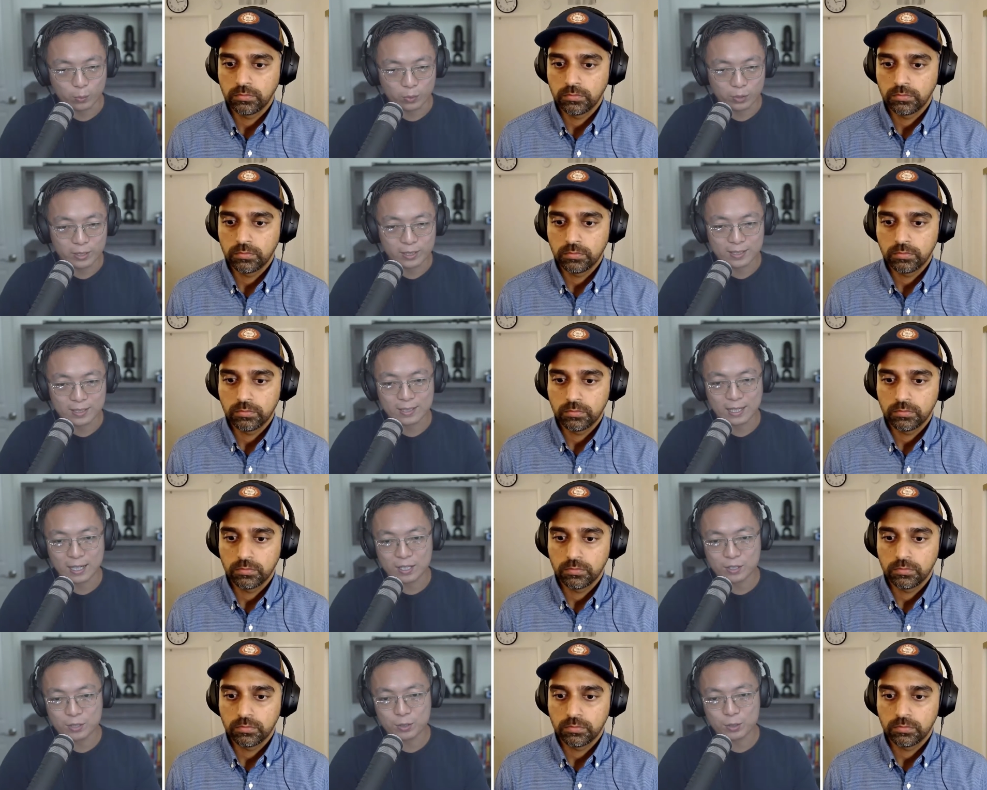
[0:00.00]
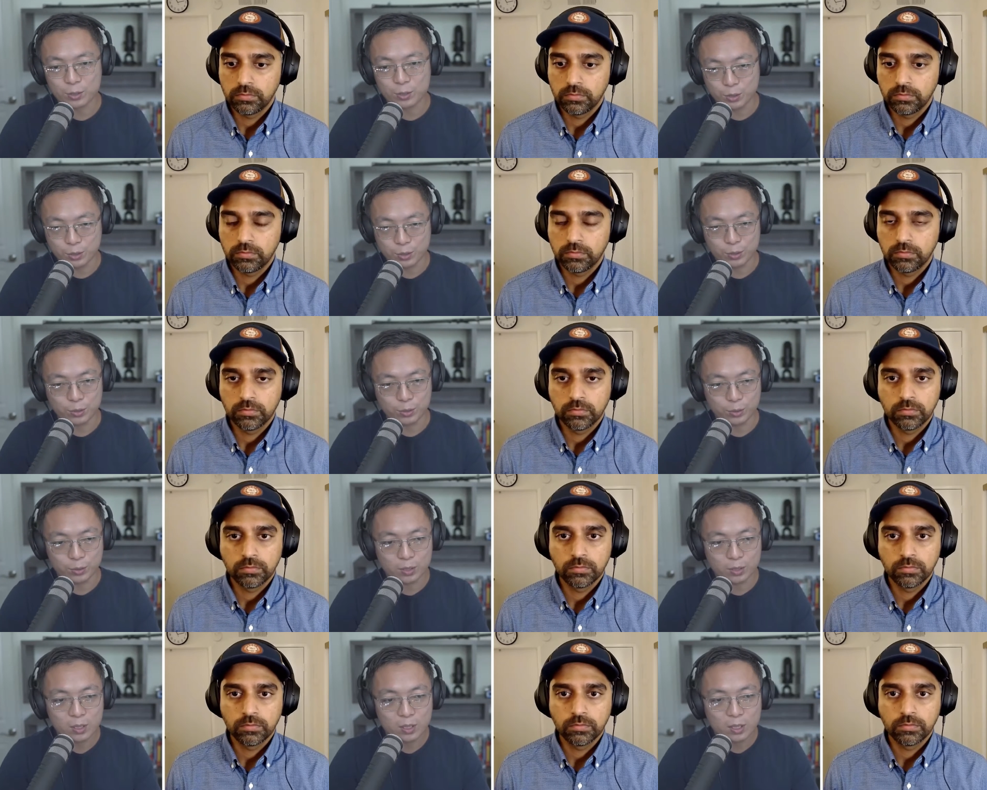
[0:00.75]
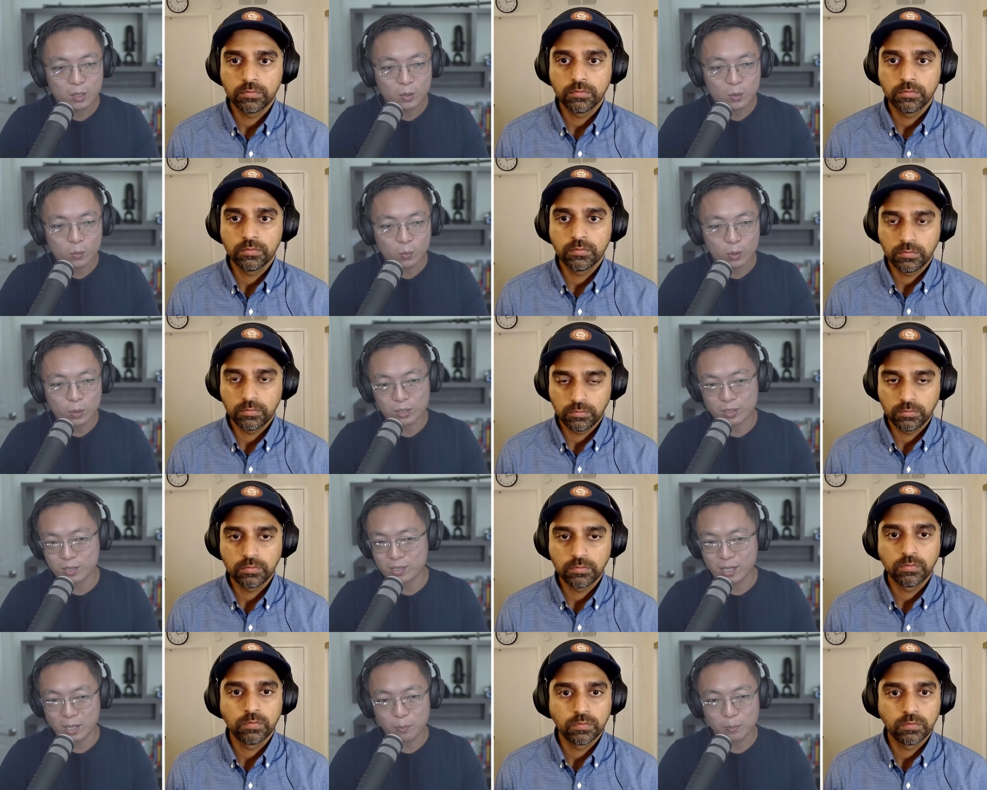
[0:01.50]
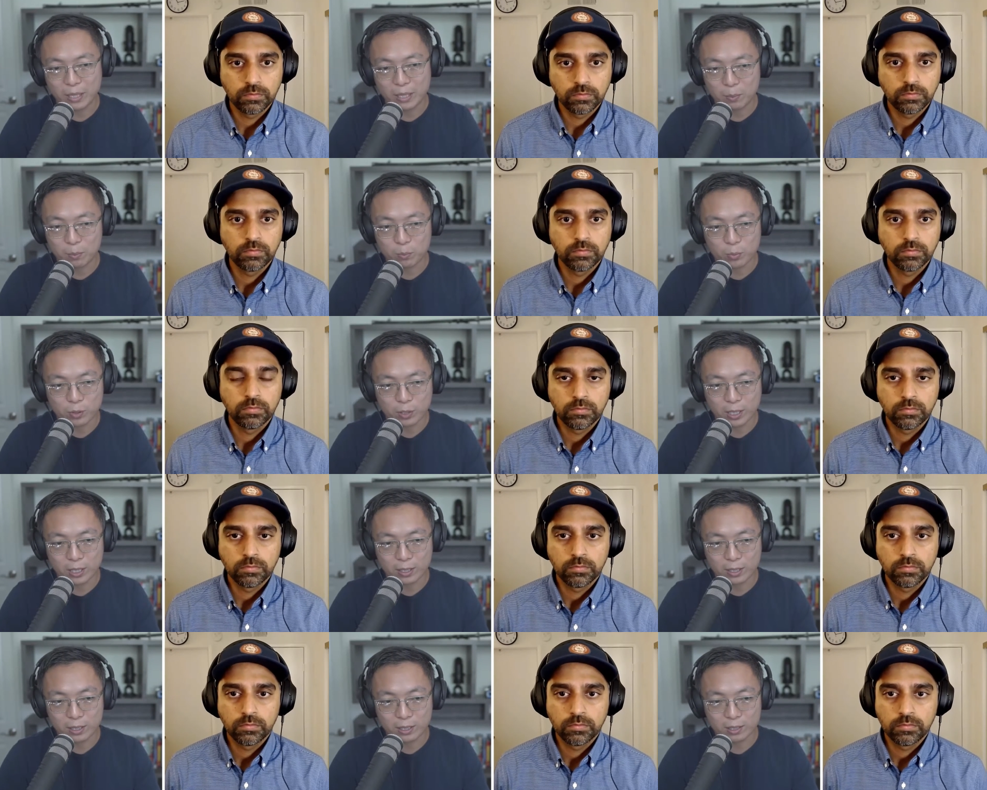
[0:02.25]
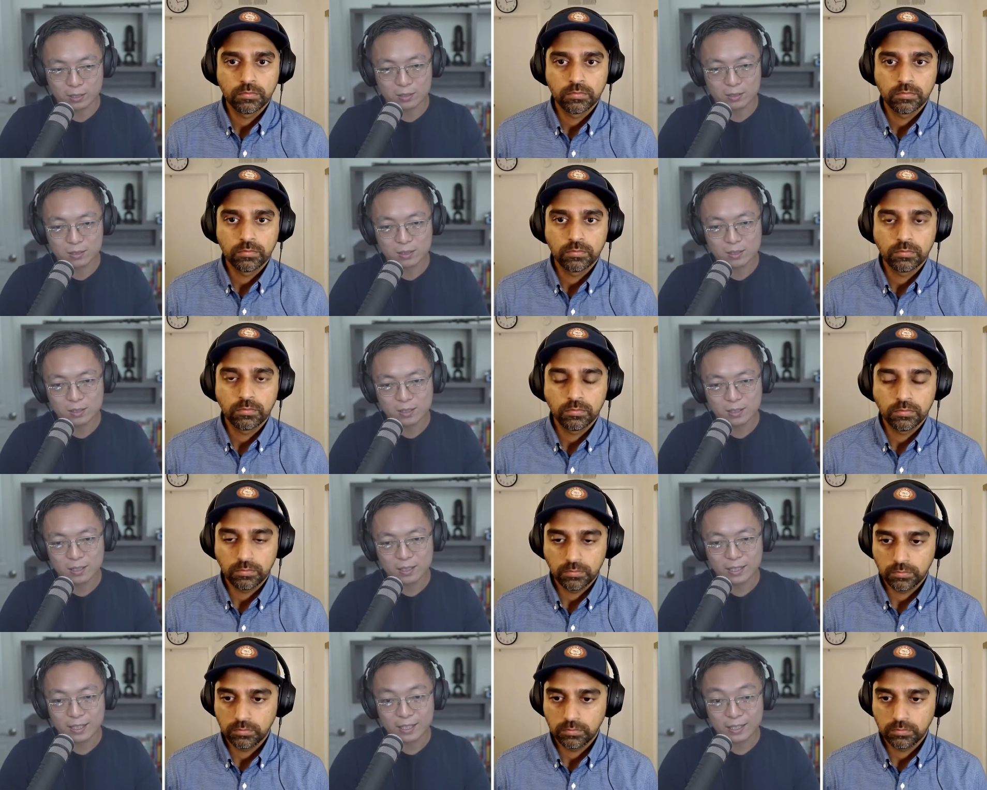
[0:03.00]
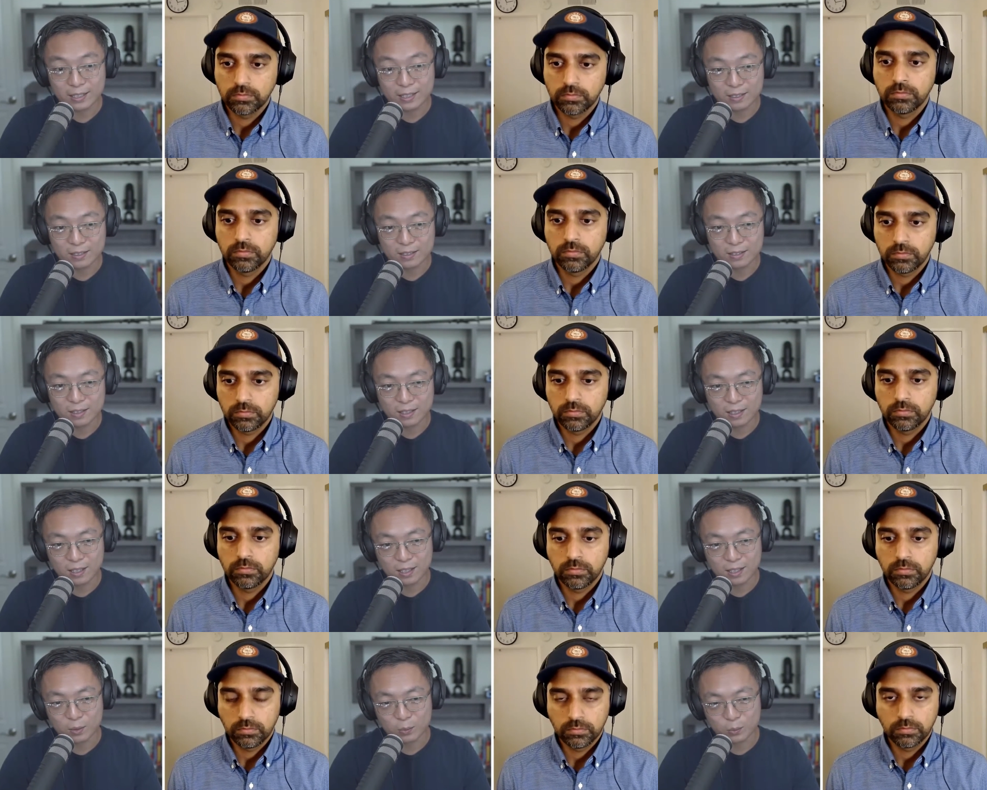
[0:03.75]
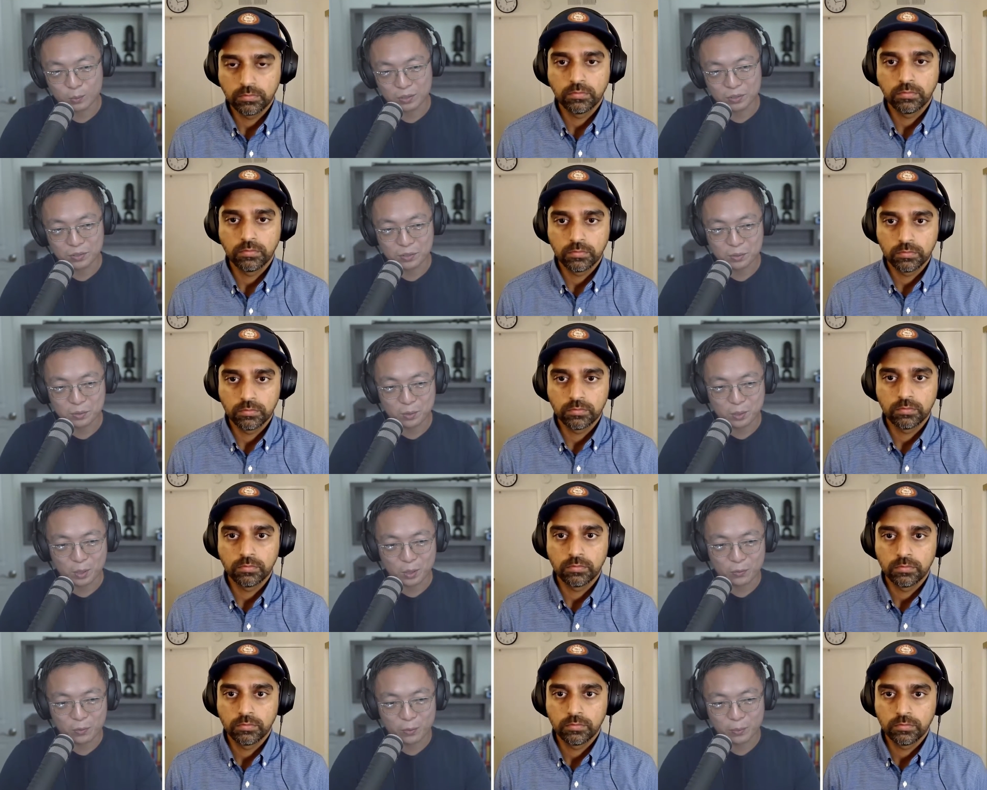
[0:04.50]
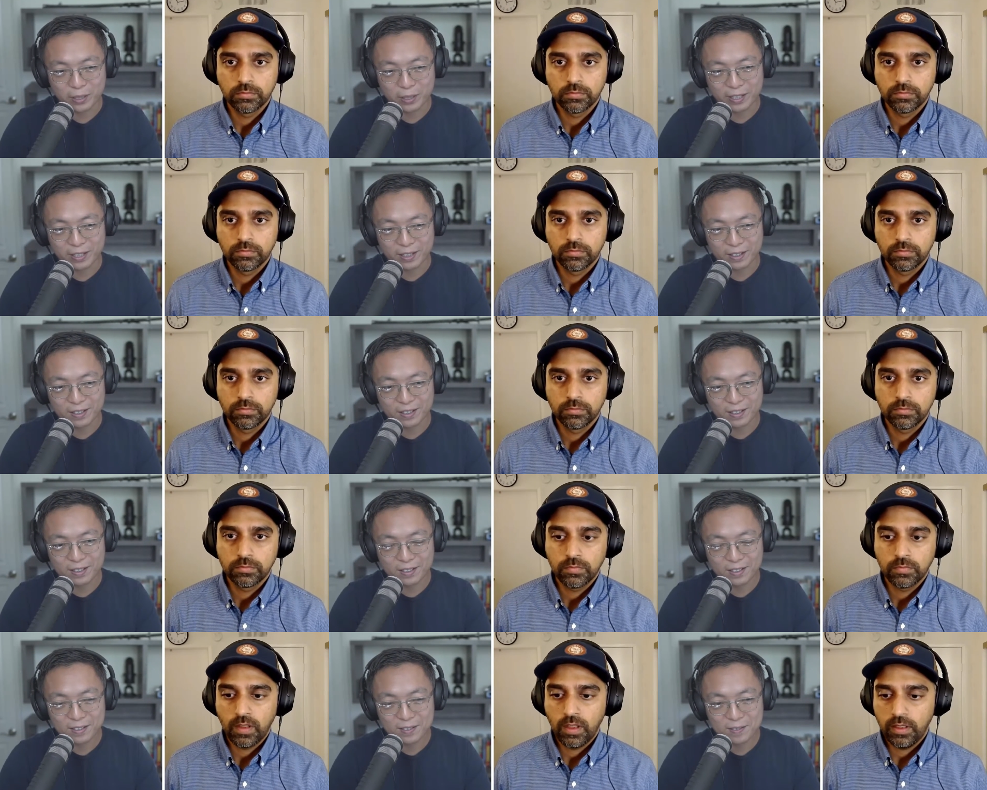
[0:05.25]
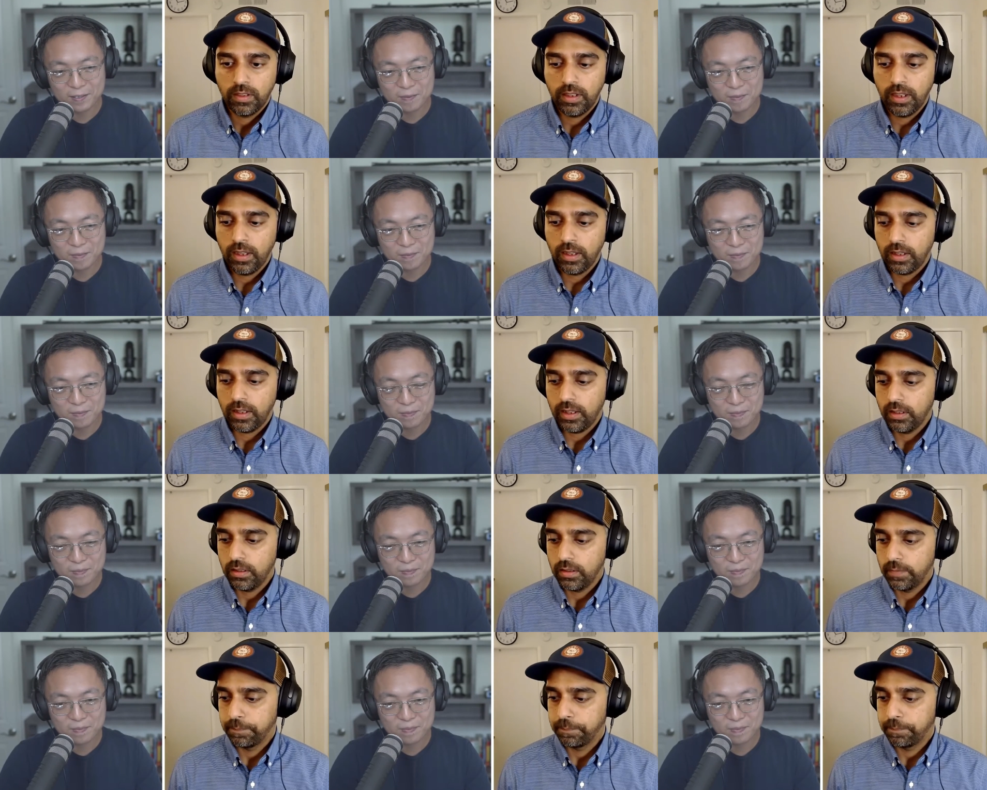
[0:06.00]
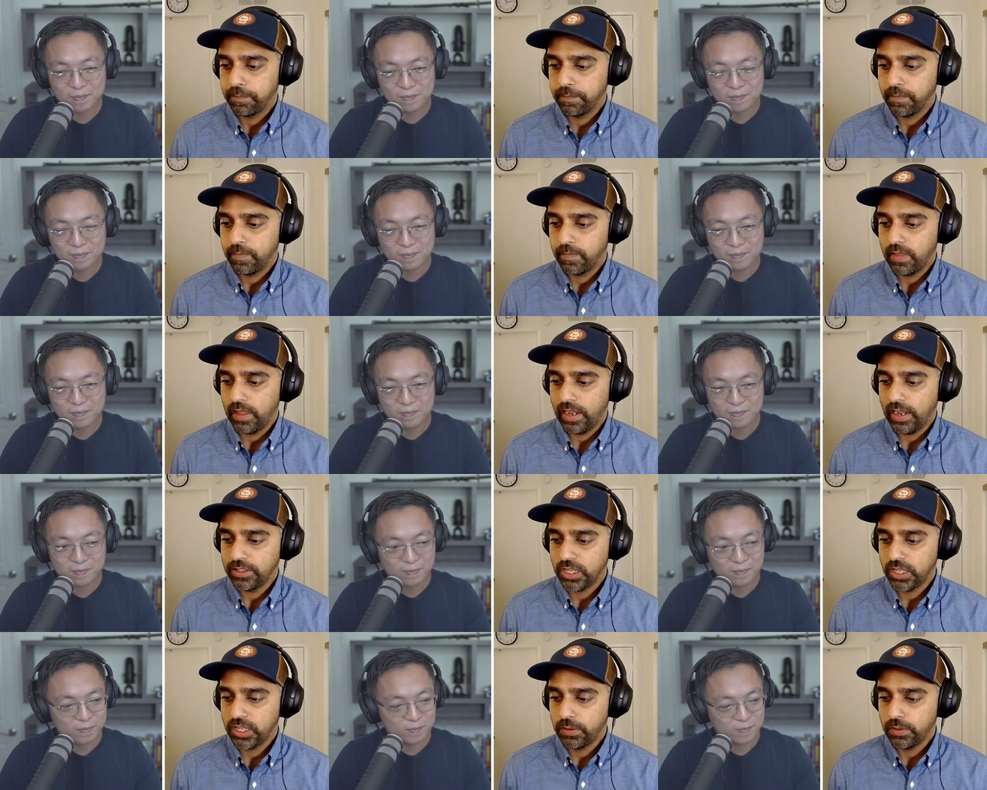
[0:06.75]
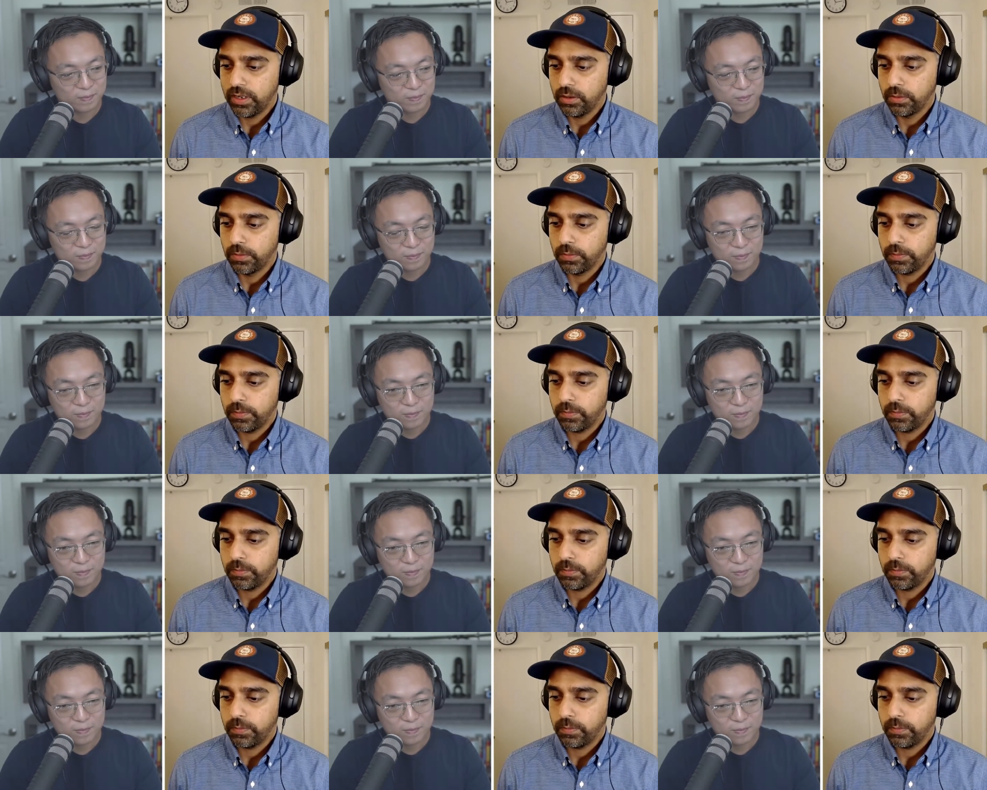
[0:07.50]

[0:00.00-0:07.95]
Speaker 1: what these guys do? What is their main product? and uh, we'll go from there.
Speaker 2: Yeah, um, at ChowNow,